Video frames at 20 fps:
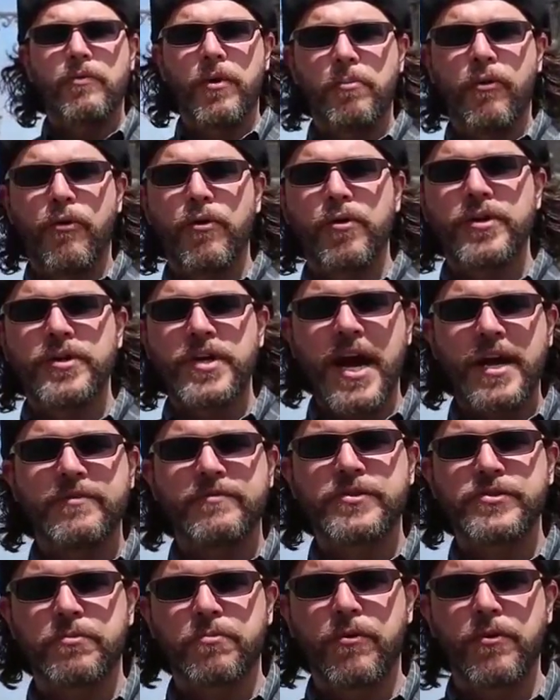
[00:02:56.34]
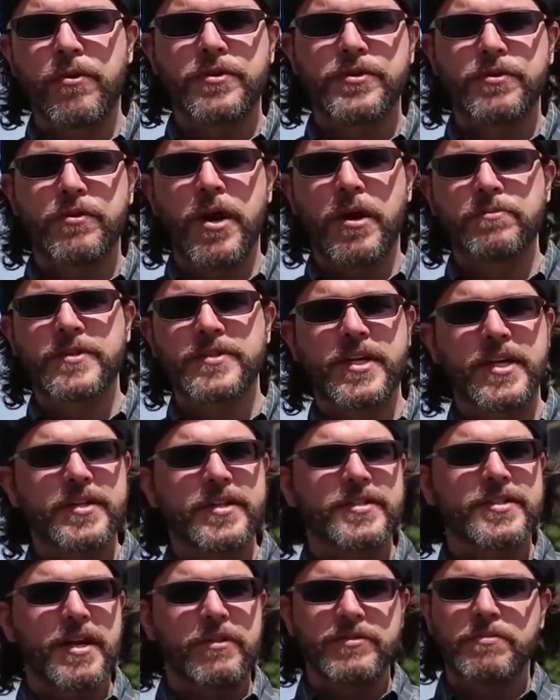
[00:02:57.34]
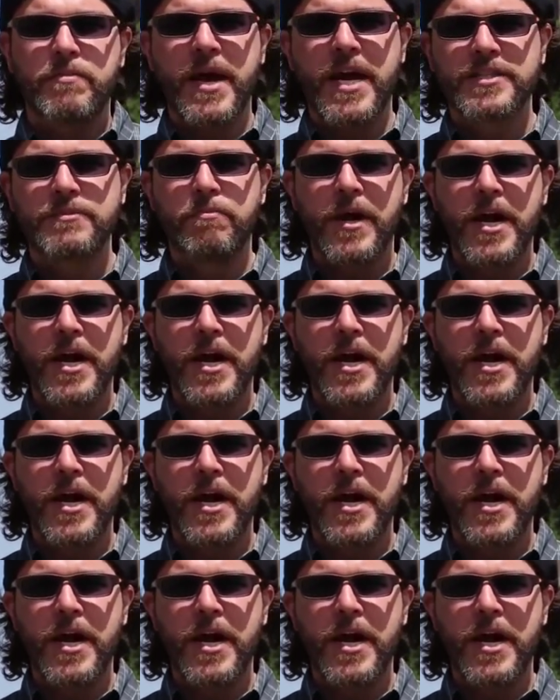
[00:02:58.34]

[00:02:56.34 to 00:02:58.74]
reporter, activist reporters who helped us get this. That was Max